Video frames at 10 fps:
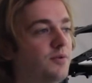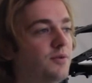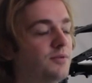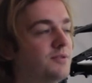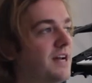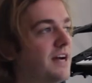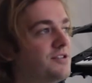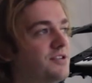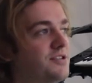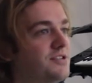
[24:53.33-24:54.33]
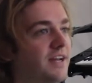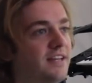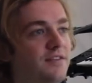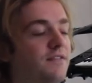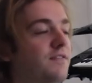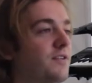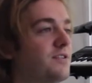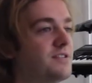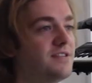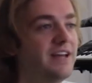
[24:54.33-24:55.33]
the World was actually just like the
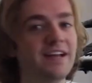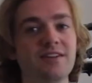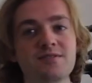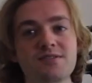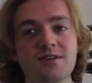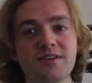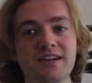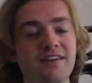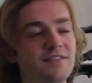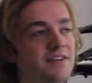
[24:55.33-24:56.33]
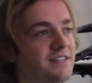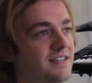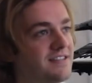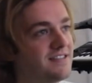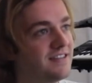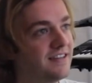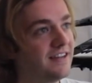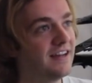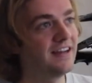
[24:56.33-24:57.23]
first Dayglow song that ever existed.